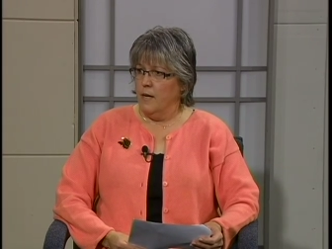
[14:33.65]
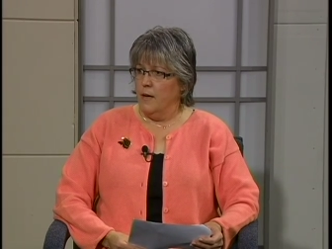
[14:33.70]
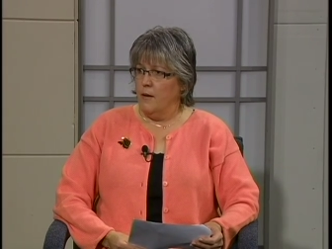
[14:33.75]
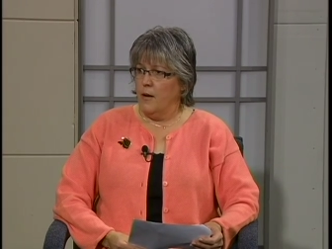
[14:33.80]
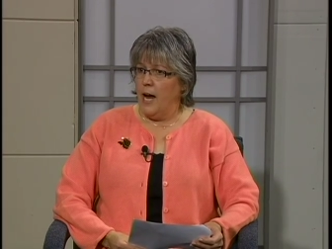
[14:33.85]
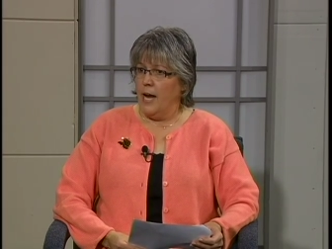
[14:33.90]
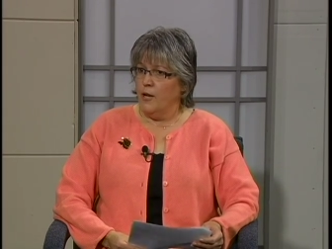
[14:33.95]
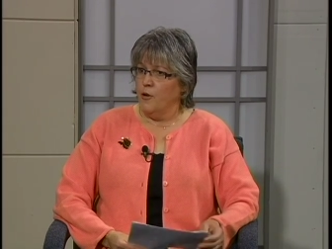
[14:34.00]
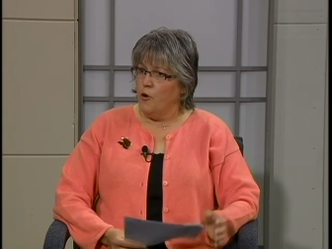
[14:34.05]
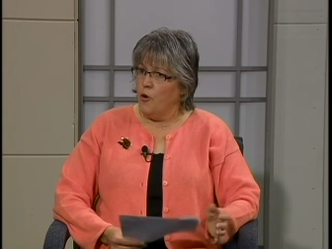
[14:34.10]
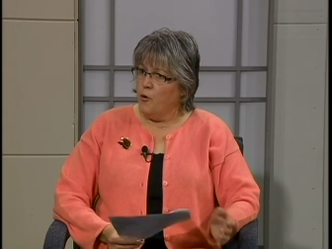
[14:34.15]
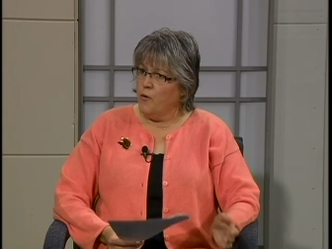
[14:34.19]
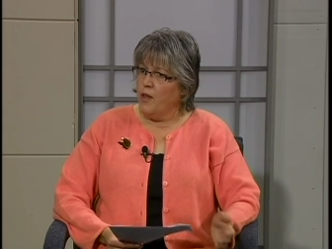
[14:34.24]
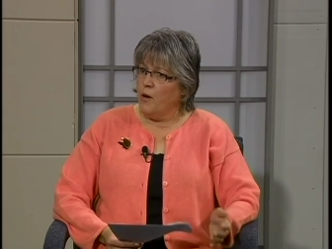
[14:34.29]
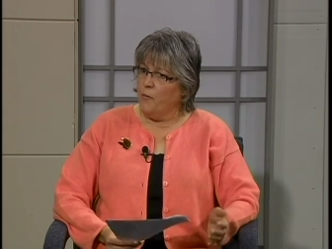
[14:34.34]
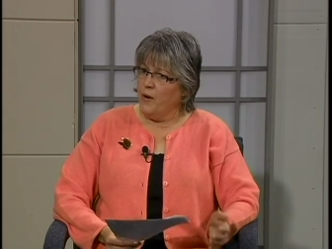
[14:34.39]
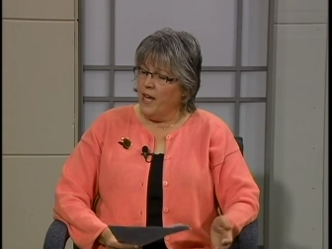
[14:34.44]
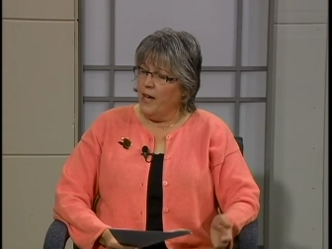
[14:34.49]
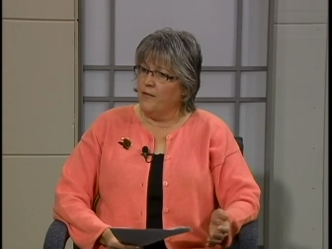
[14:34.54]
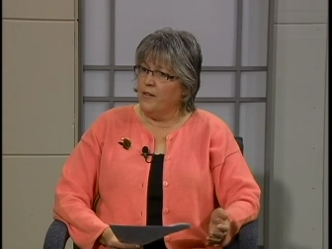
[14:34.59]
I know
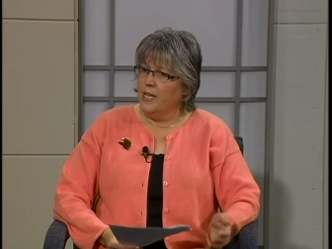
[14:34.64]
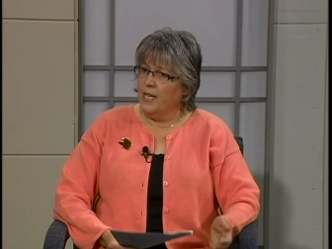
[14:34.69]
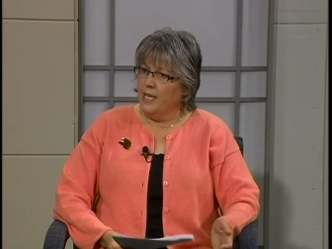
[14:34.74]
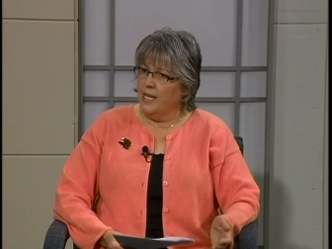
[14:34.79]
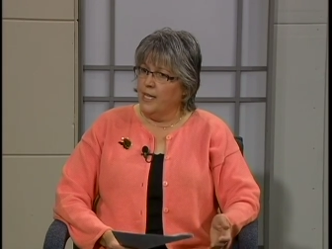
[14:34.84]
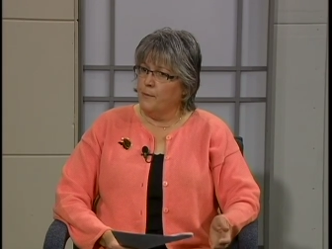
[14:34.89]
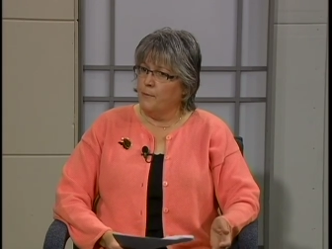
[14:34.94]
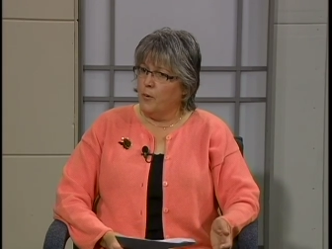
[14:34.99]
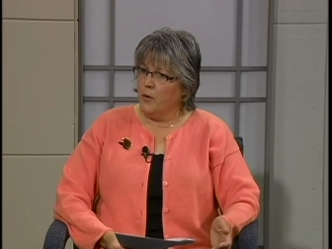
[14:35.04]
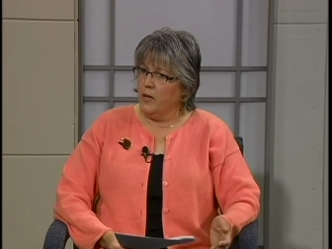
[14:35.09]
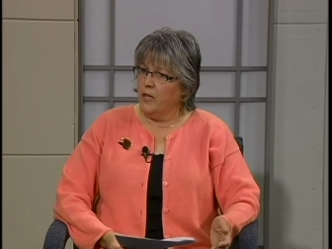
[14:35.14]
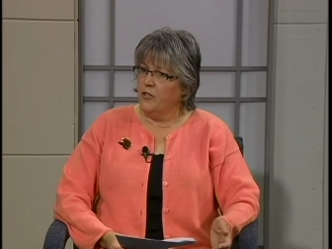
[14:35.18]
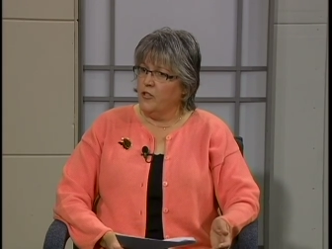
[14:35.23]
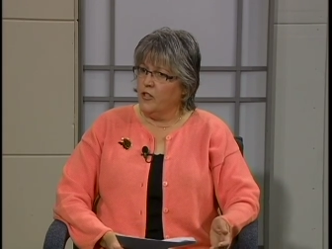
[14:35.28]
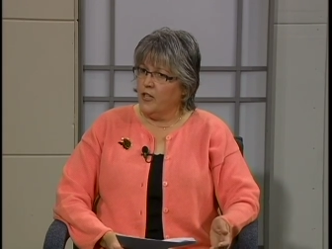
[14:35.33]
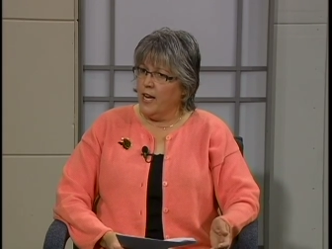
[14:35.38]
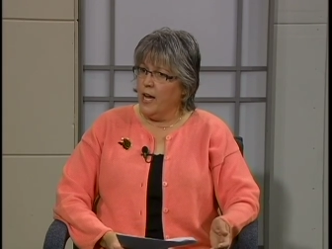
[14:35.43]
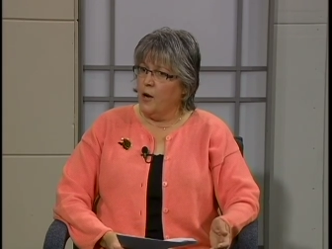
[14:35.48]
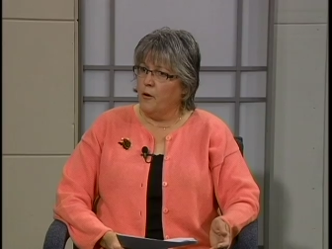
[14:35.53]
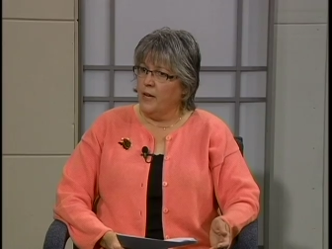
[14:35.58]
that we have a need in Portage
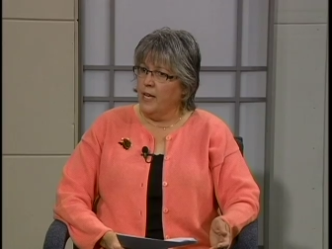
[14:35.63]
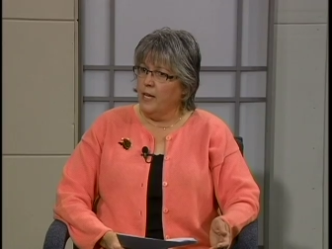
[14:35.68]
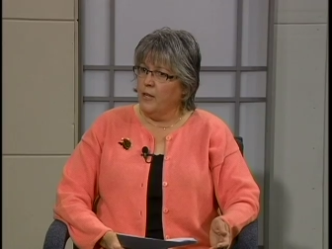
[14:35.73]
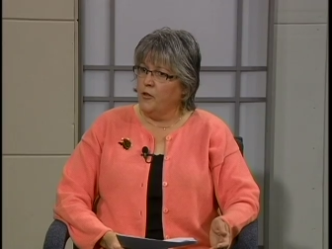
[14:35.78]
County,